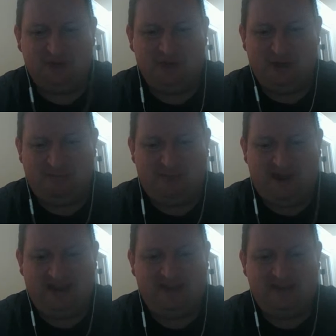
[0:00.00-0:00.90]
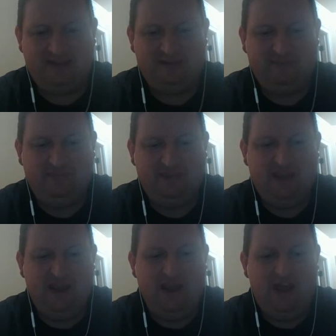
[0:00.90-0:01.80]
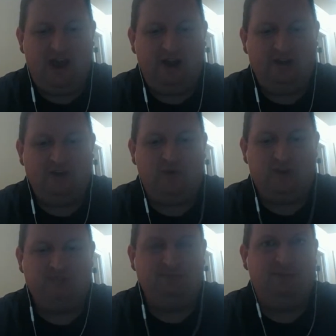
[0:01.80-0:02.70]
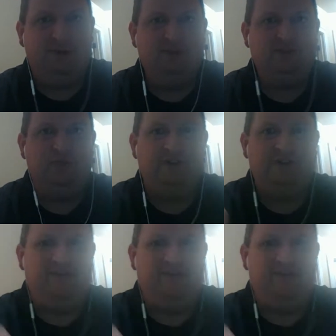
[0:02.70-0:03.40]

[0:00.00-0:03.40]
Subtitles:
good on my end. On your Voice Memos, once you